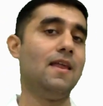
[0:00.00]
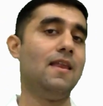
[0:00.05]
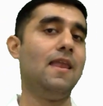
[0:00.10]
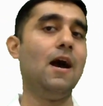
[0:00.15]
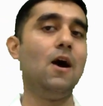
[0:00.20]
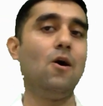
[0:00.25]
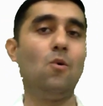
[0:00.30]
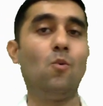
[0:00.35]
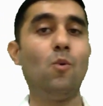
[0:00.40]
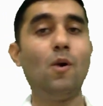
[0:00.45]

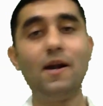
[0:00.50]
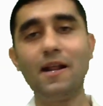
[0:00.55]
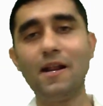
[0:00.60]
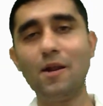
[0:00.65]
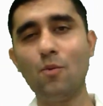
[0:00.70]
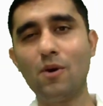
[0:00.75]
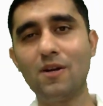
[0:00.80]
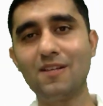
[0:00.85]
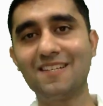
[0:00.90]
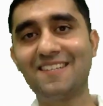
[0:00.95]
Now,
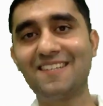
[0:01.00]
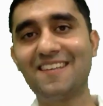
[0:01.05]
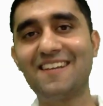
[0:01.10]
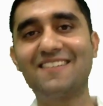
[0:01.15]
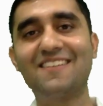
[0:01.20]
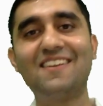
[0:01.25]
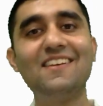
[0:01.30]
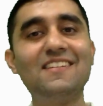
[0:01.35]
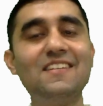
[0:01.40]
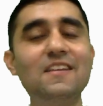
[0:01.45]
wondering what is the
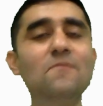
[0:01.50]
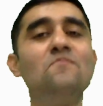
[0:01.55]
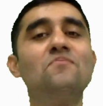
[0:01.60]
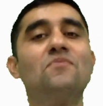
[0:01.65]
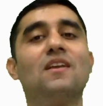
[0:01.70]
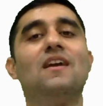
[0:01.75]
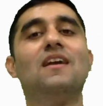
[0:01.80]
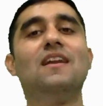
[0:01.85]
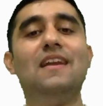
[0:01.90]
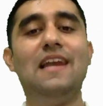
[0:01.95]
sixth reason?
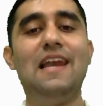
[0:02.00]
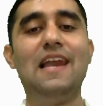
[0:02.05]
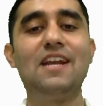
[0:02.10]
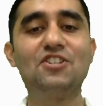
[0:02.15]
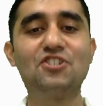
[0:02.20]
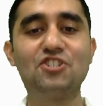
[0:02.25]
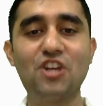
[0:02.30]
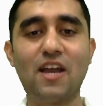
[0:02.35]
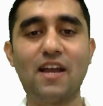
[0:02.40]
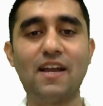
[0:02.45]

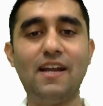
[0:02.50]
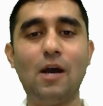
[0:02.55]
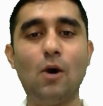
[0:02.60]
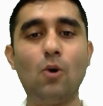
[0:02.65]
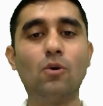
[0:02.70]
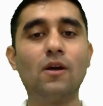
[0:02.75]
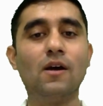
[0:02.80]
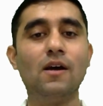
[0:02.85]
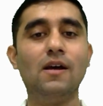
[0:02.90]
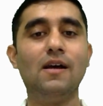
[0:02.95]
Let's check it
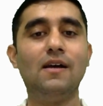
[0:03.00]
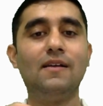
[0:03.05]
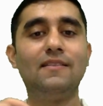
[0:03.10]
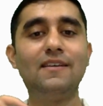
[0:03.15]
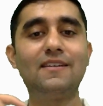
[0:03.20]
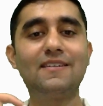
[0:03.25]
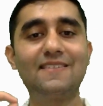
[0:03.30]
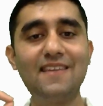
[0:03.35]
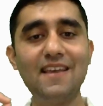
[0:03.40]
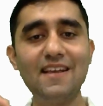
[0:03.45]
out.
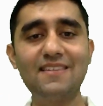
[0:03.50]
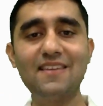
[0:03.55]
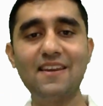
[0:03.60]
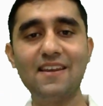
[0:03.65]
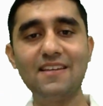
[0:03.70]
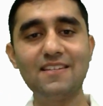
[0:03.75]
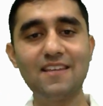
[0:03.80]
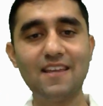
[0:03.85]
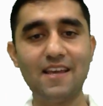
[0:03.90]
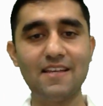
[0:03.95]
The sixth
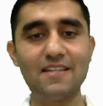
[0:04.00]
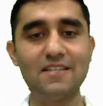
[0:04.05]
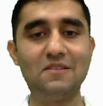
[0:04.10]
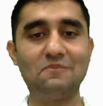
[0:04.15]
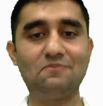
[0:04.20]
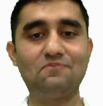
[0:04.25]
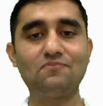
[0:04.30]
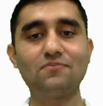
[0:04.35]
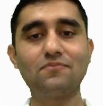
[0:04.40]
reason is